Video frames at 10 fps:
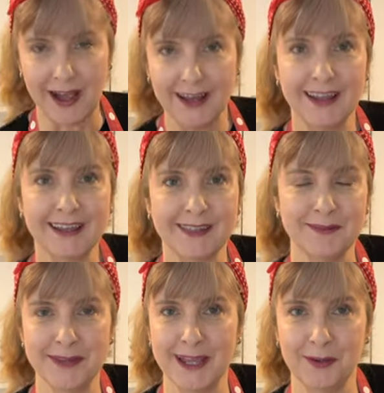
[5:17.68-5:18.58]
I like
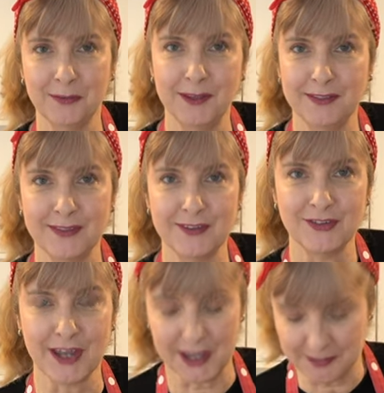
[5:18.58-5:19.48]
them now with
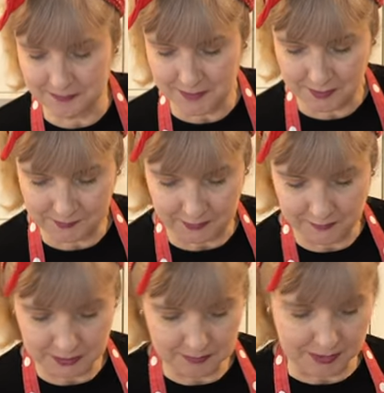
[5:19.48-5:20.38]
jam. So I've
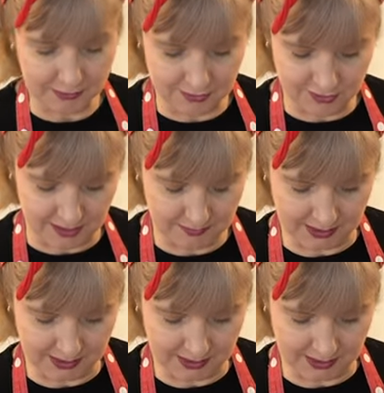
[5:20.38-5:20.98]
got a berry jam